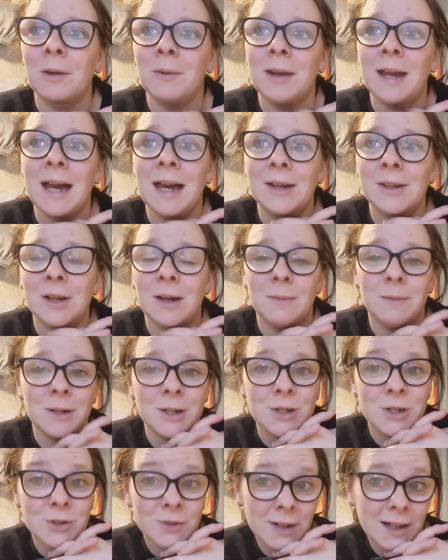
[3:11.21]
We had a
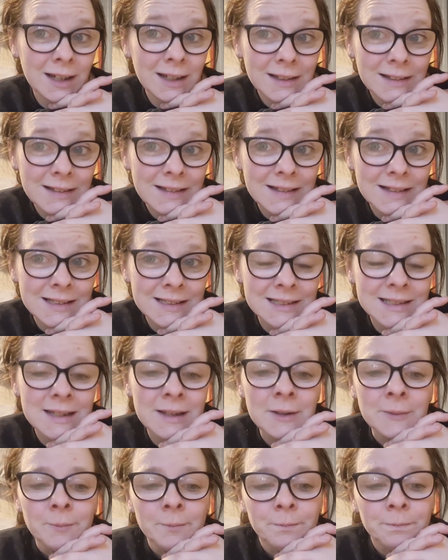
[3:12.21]
couple of drinks.
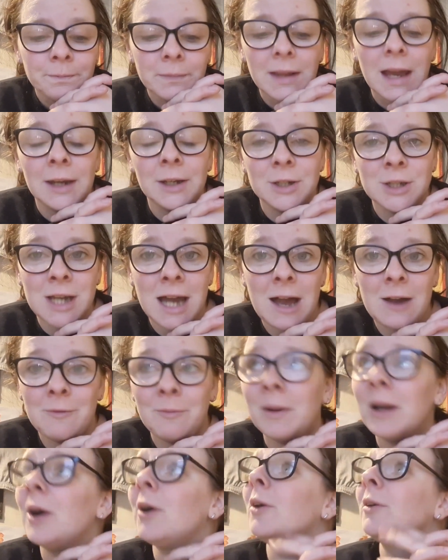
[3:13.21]
I had a chat
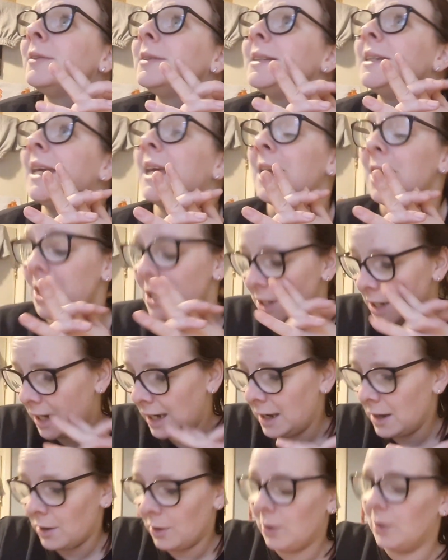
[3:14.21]
with my auntie.
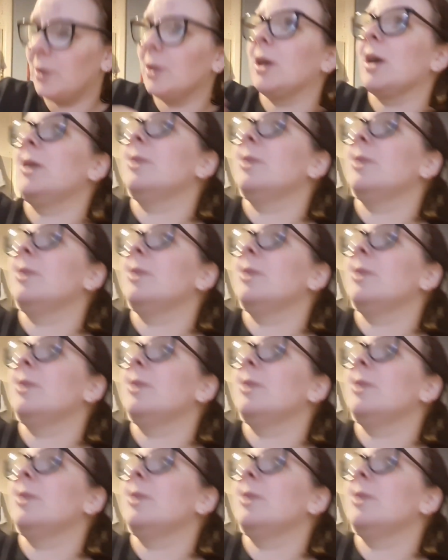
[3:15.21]
She got the